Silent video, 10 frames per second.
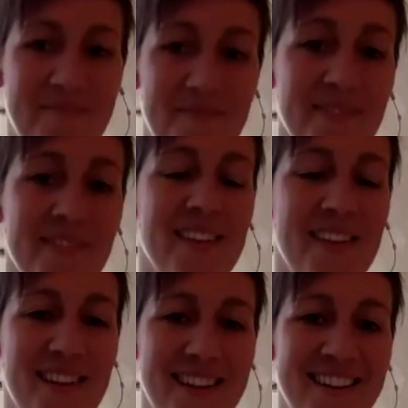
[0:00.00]
not
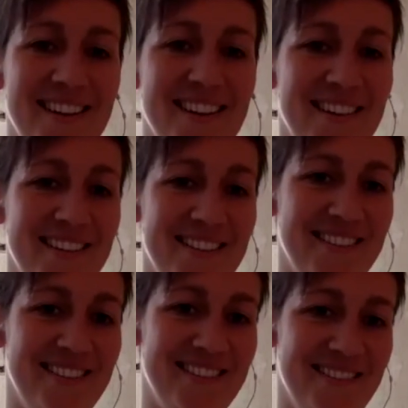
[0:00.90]
written in a
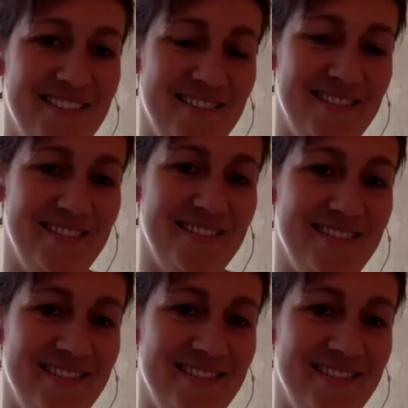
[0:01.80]
manual. So